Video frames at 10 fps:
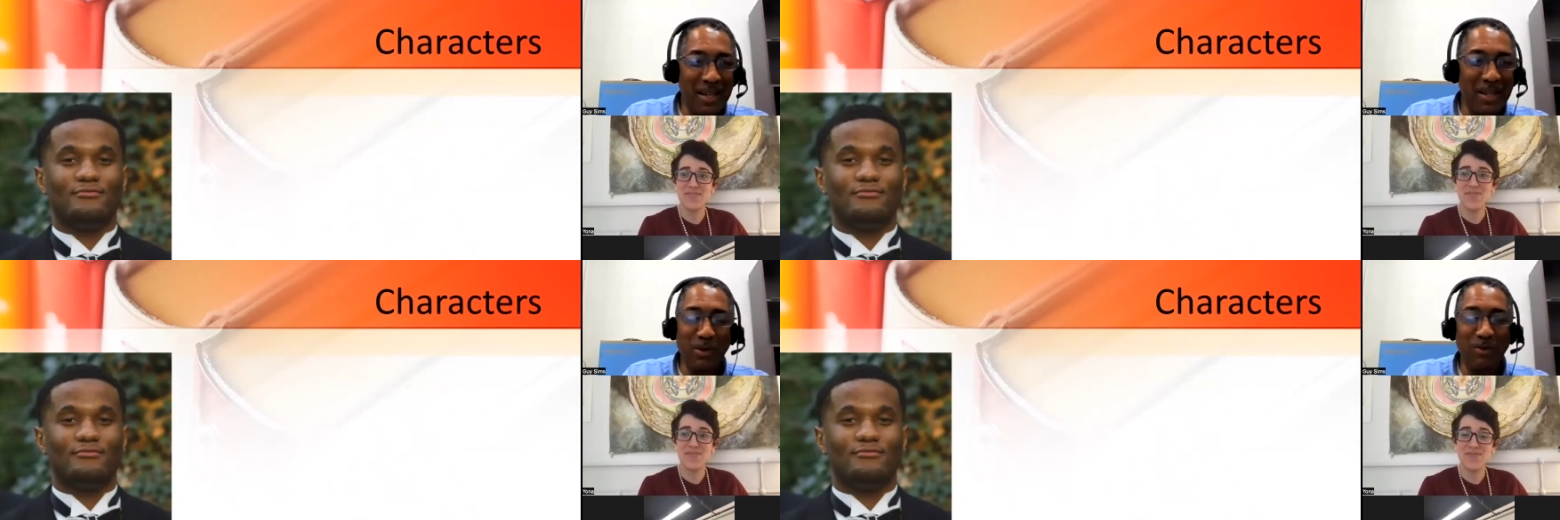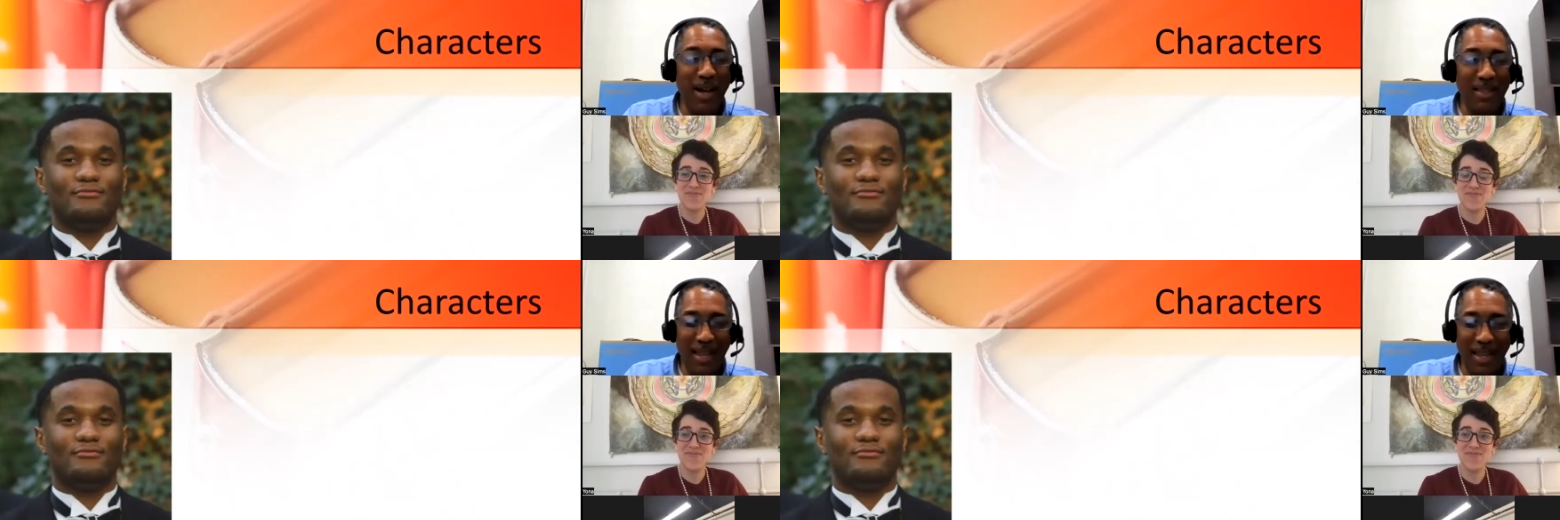Speaker 1: he was
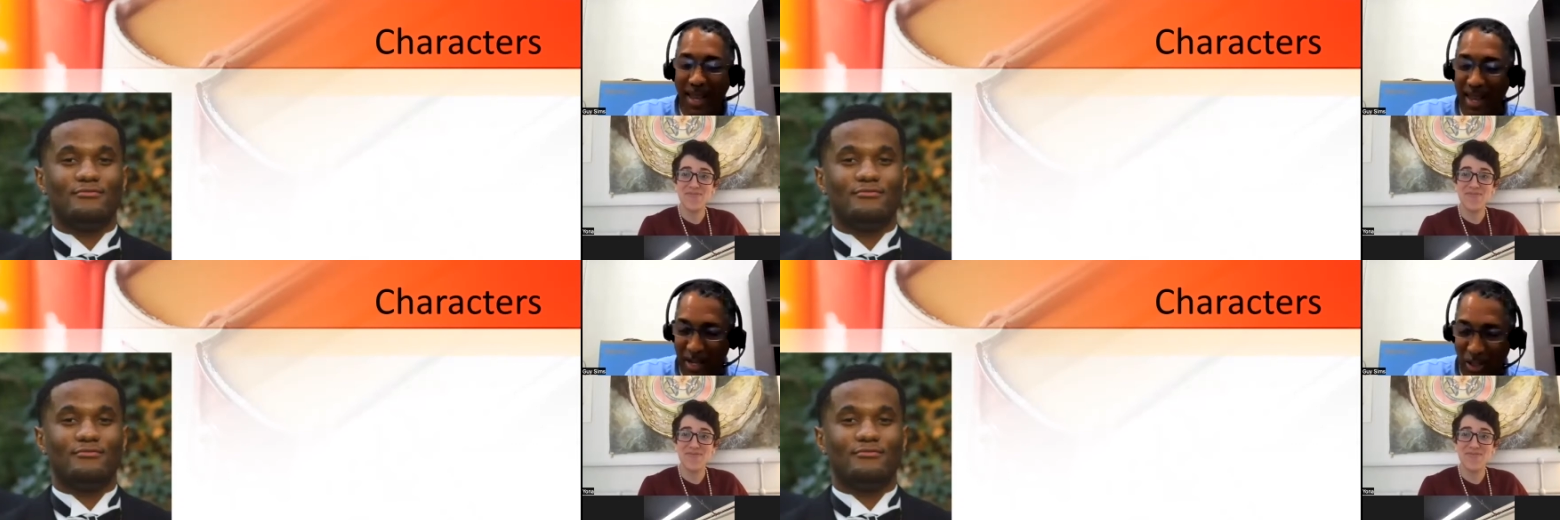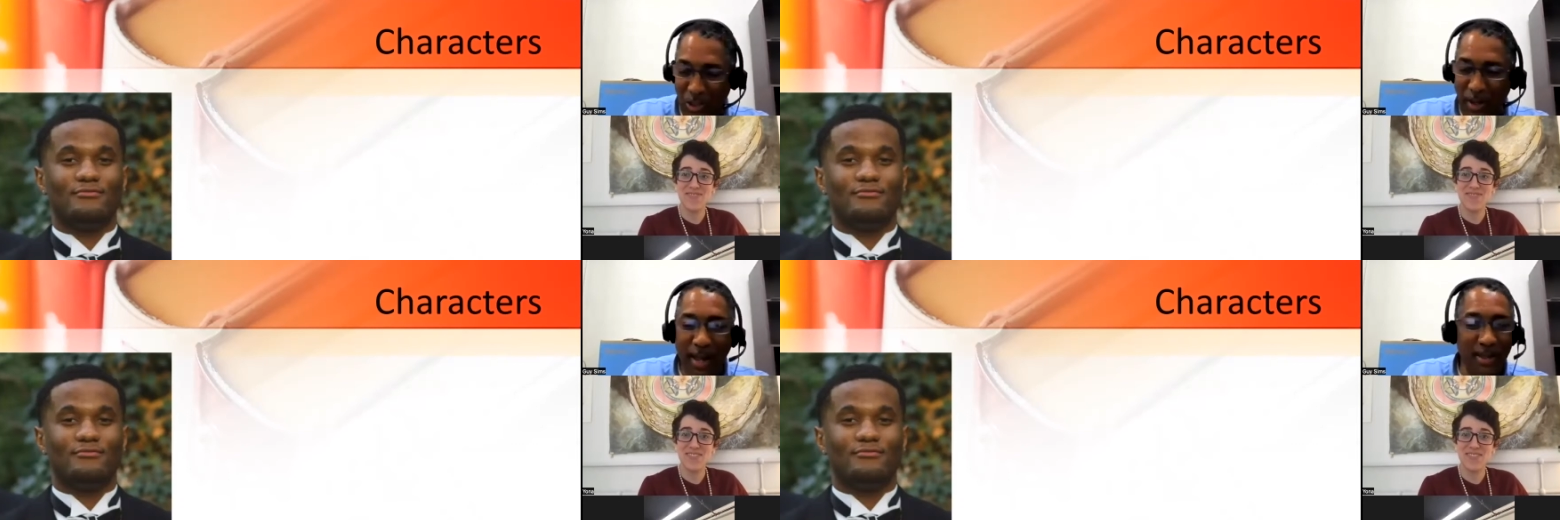around that
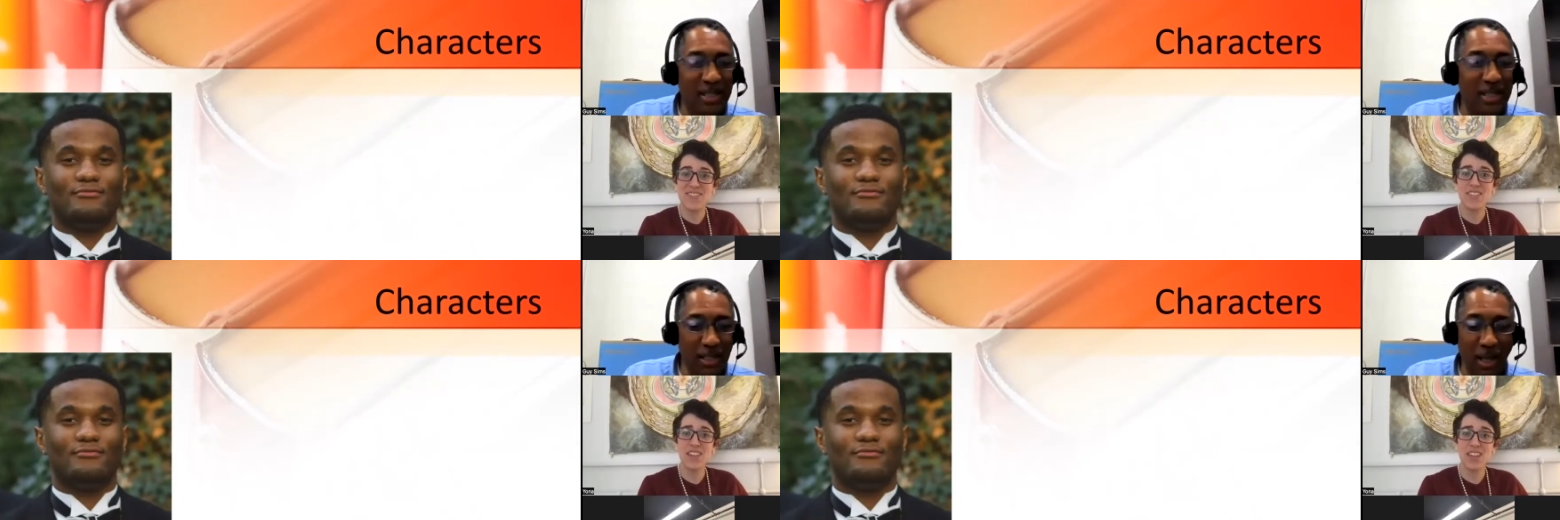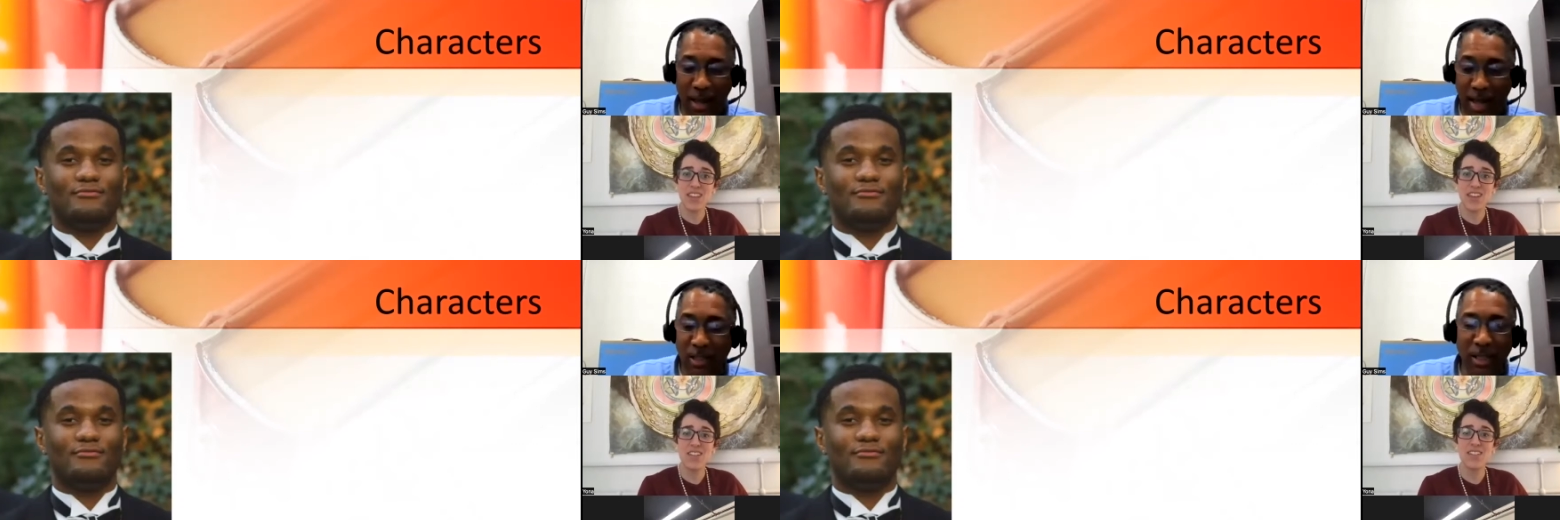age, and this is uh,
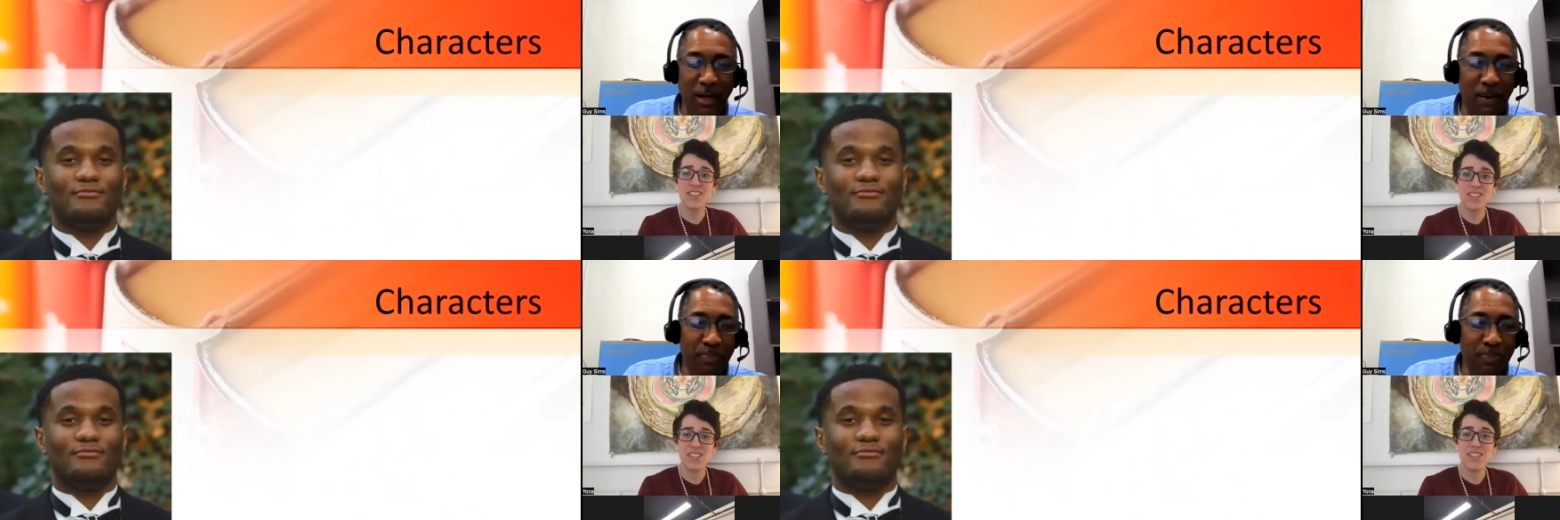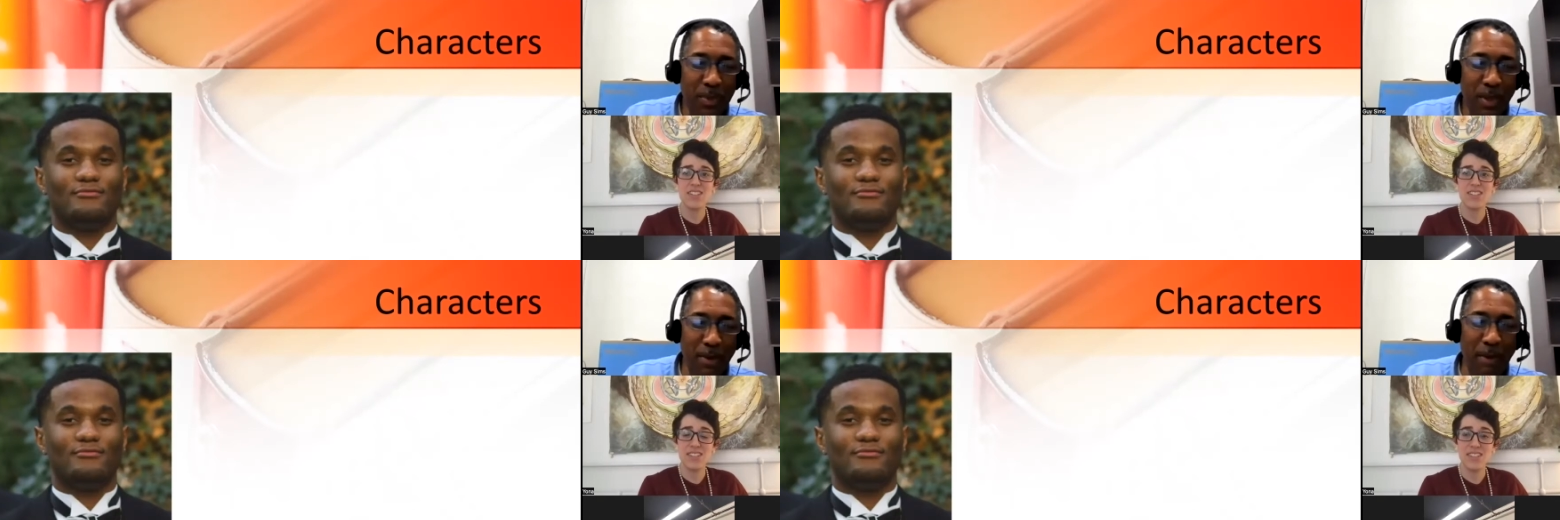actually um,
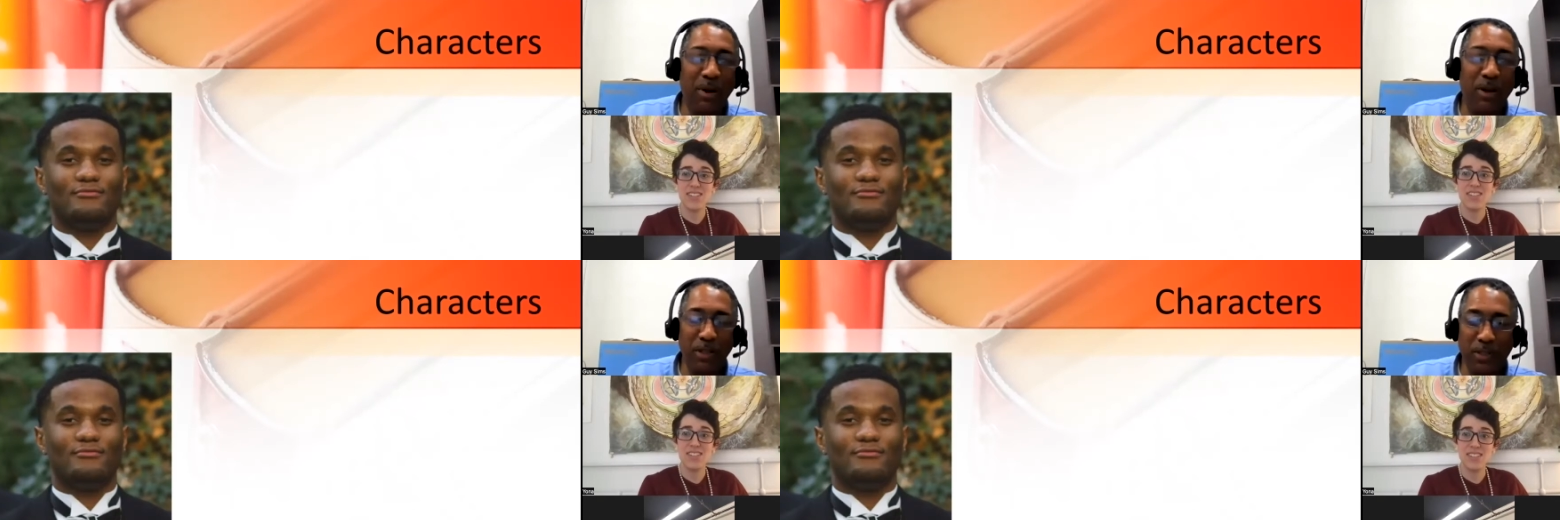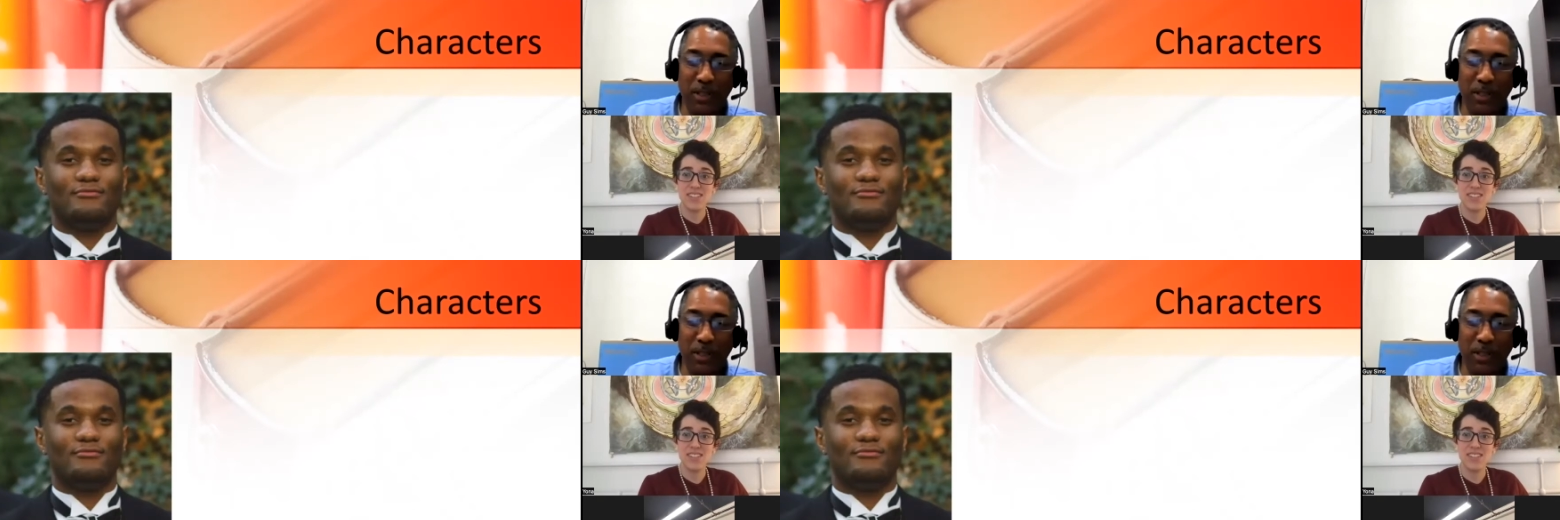my brother's